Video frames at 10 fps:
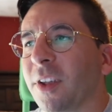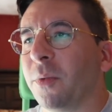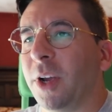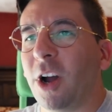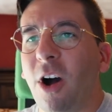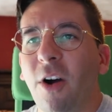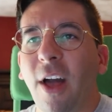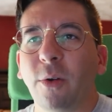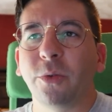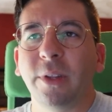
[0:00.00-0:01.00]
recall,
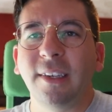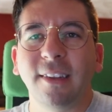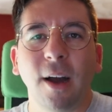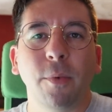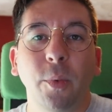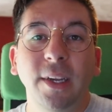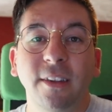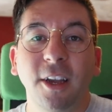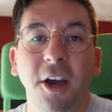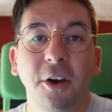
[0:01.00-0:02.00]
that was released a couple weeks
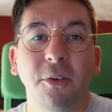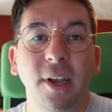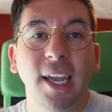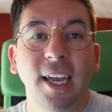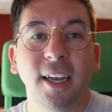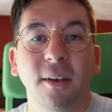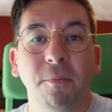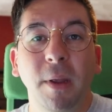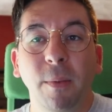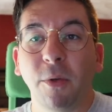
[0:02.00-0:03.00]
ago,
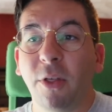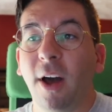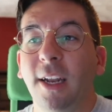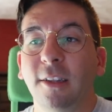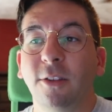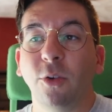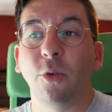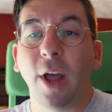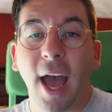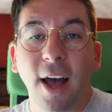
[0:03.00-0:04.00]
and people thought it
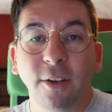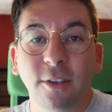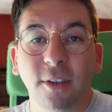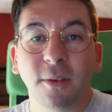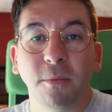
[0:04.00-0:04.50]
sold out,